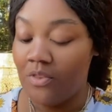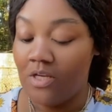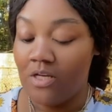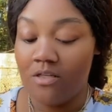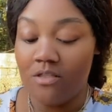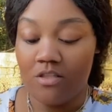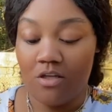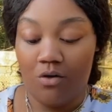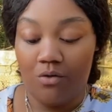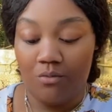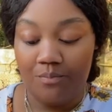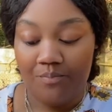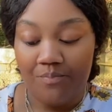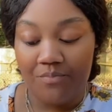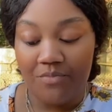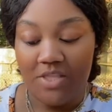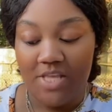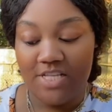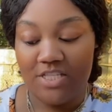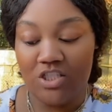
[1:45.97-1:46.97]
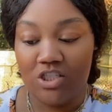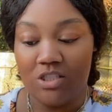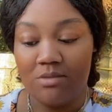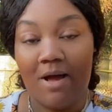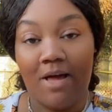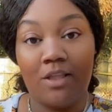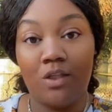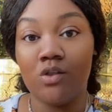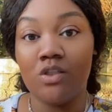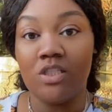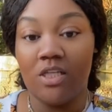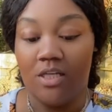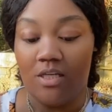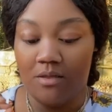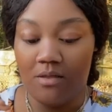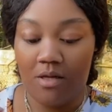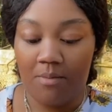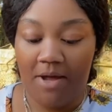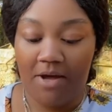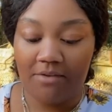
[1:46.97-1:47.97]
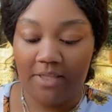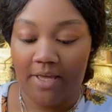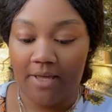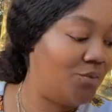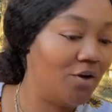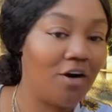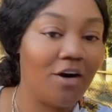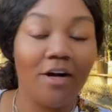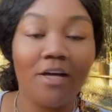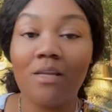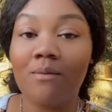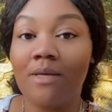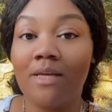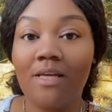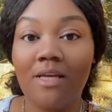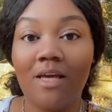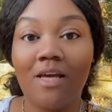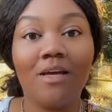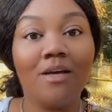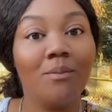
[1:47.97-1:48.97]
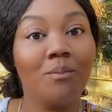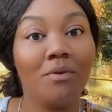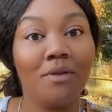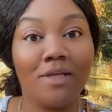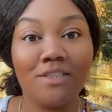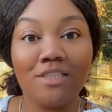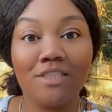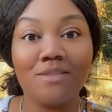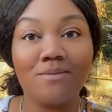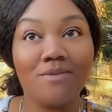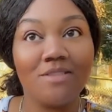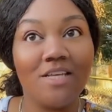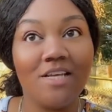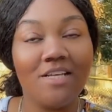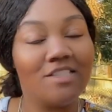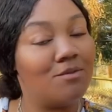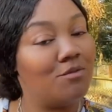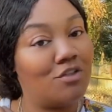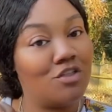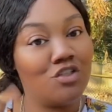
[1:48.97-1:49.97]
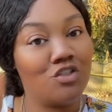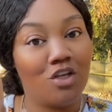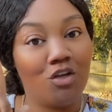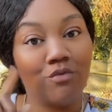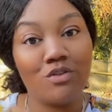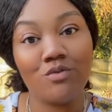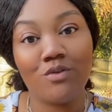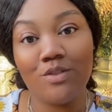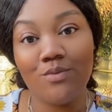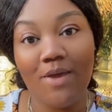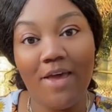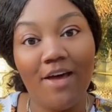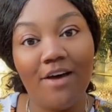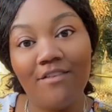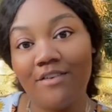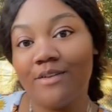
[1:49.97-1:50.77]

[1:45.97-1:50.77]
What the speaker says: So that's just my little tip about that. We are going to be planting some seeds. I'm going to show you which ones we have.